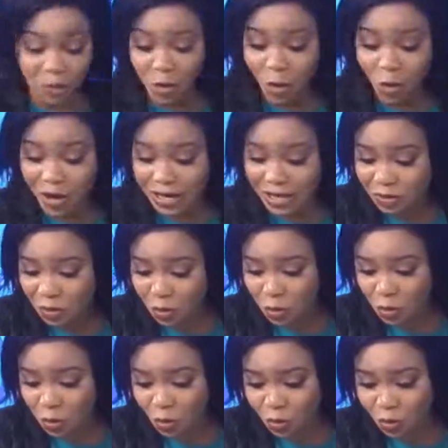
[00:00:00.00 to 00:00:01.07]
Let's go to Owen. Let's
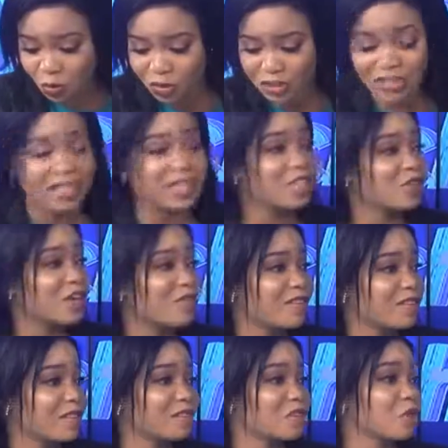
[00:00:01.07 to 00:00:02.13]
just talk through the key
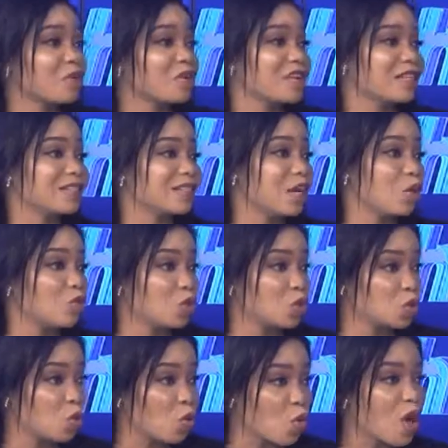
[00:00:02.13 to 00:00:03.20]
drivers of the earnings that
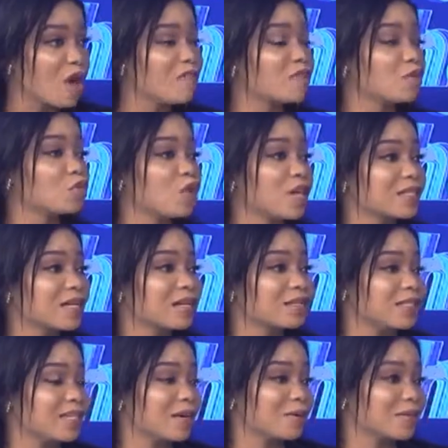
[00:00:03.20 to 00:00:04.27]
we saw from
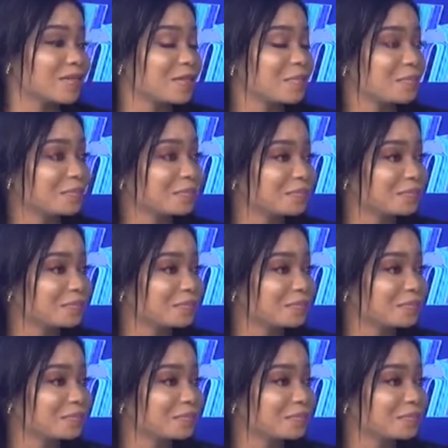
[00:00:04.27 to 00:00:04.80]
Transcorp Hotels.